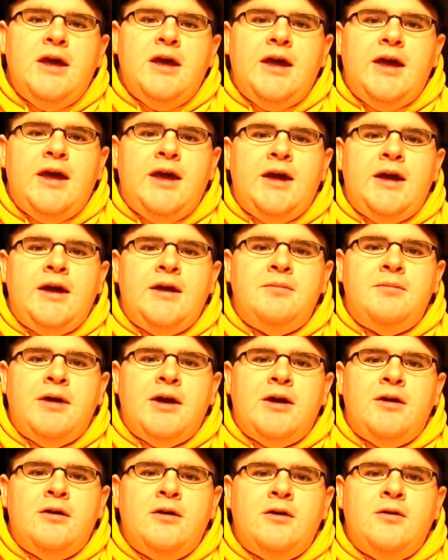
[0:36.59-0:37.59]
and my
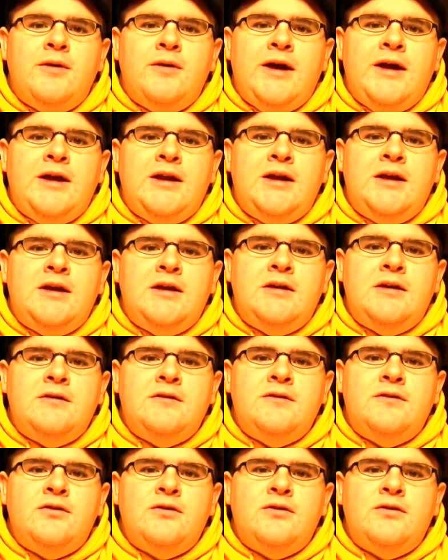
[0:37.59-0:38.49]
current weight is